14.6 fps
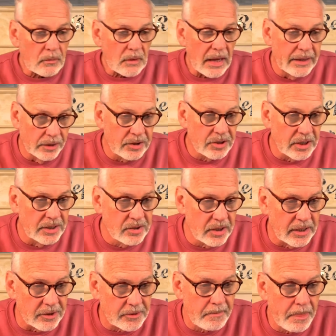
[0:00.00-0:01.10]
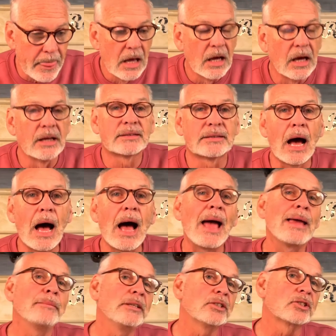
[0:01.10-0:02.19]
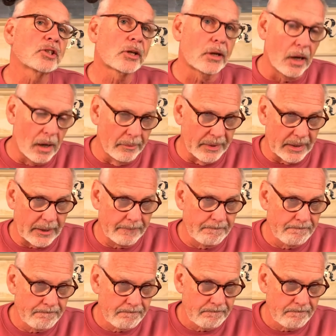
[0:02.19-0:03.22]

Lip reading: And here he says this, "A time is coming,